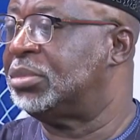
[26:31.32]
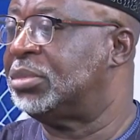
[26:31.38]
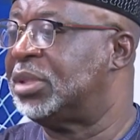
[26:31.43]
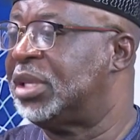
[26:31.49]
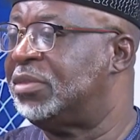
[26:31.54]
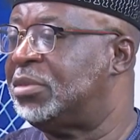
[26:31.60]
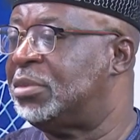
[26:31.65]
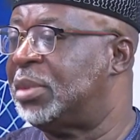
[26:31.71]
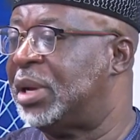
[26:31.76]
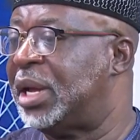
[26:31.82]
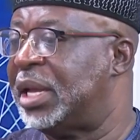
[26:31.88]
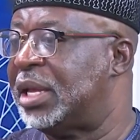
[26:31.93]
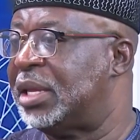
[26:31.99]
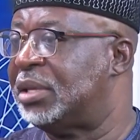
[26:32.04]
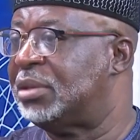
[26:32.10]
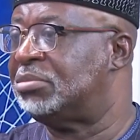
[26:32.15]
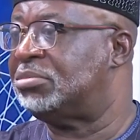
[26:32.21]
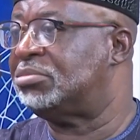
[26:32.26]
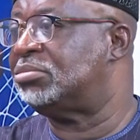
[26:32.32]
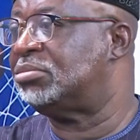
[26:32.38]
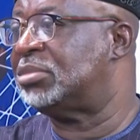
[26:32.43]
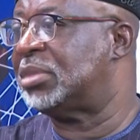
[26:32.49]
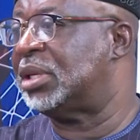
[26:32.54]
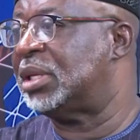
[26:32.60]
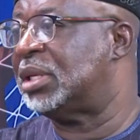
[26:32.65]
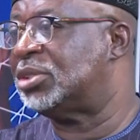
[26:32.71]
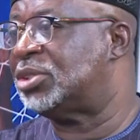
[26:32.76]
Giving my
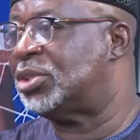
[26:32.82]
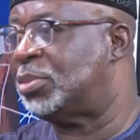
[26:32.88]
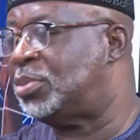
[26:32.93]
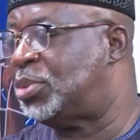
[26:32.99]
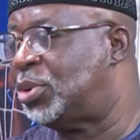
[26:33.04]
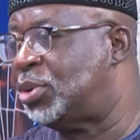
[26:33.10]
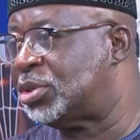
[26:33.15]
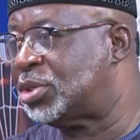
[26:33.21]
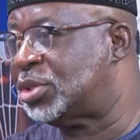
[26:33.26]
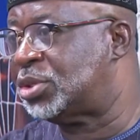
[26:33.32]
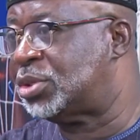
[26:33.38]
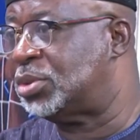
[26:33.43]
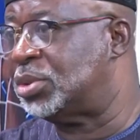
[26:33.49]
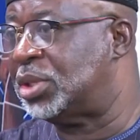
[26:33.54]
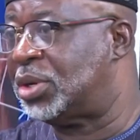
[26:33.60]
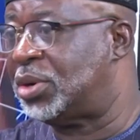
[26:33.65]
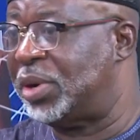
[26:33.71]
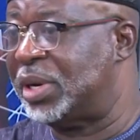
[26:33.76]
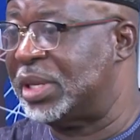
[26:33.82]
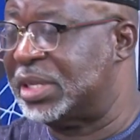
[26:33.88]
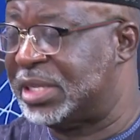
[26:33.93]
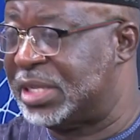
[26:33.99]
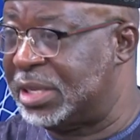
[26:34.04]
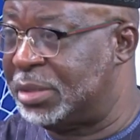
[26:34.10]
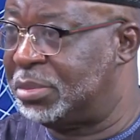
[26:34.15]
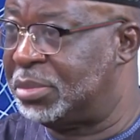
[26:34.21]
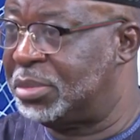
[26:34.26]
support to the current
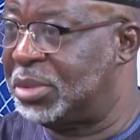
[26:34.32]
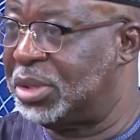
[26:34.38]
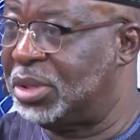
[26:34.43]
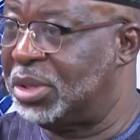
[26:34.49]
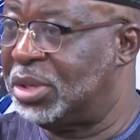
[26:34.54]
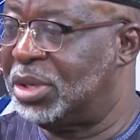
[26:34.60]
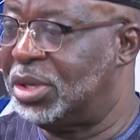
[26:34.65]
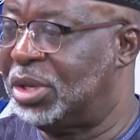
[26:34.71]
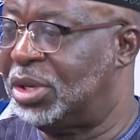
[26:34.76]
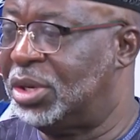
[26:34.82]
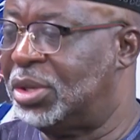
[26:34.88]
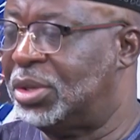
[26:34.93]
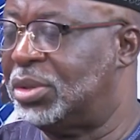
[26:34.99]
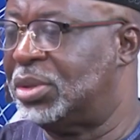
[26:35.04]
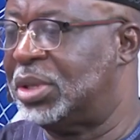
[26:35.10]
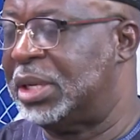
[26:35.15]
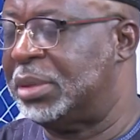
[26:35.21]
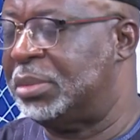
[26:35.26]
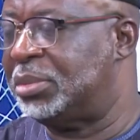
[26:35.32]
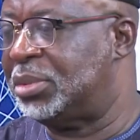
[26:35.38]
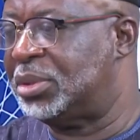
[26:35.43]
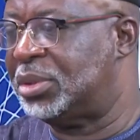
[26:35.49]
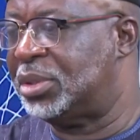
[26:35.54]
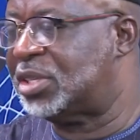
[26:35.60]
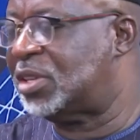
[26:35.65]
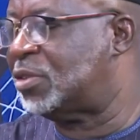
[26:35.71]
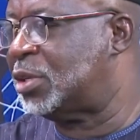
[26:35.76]
team. Doesn't
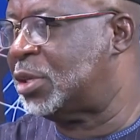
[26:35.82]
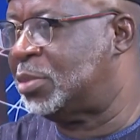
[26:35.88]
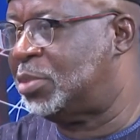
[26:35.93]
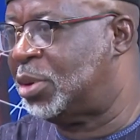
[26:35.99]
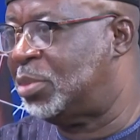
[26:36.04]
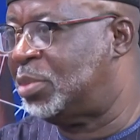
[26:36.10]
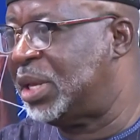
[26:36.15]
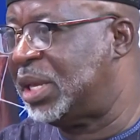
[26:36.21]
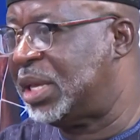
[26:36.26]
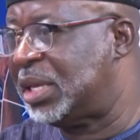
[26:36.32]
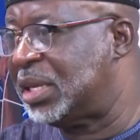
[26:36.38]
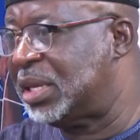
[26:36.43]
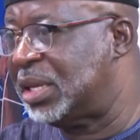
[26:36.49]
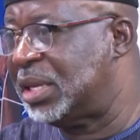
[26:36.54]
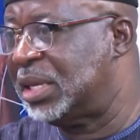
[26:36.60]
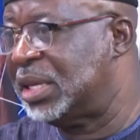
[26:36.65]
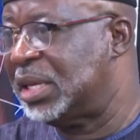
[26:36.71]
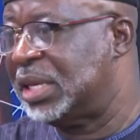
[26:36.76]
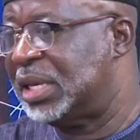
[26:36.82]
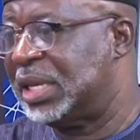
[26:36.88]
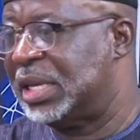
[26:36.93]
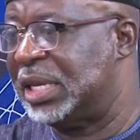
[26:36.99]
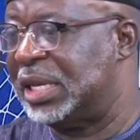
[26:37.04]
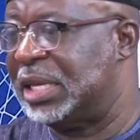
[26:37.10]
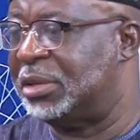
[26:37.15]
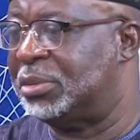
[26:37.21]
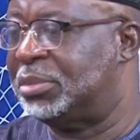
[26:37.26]
always be public,
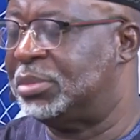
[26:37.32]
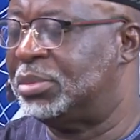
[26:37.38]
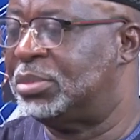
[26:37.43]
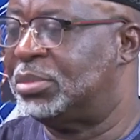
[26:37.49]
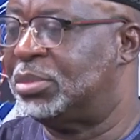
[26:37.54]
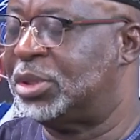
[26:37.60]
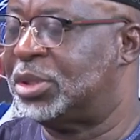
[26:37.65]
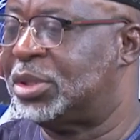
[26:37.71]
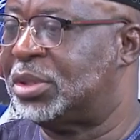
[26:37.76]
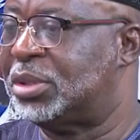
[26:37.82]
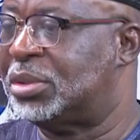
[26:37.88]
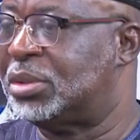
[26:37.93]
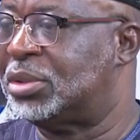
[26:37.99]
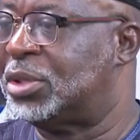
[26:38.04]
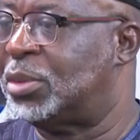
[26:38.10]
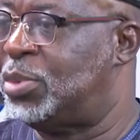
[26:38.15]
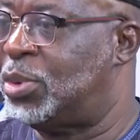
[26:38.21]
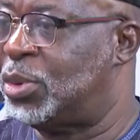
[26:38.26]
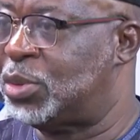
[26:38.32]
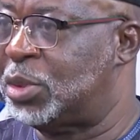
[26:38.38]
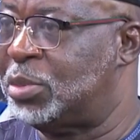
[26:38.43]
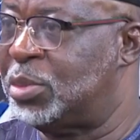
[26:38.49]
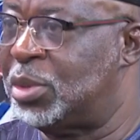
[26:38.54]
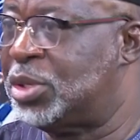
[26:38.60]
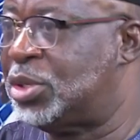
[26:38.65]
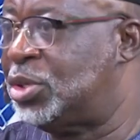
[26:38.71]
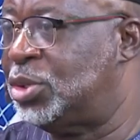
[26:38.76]
but support it
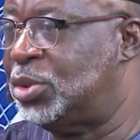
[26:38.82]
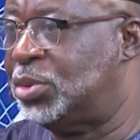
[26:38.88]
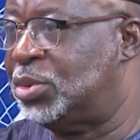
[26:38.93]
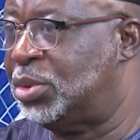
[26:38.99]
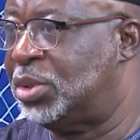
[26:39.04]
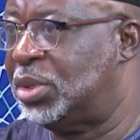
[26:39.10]
must do.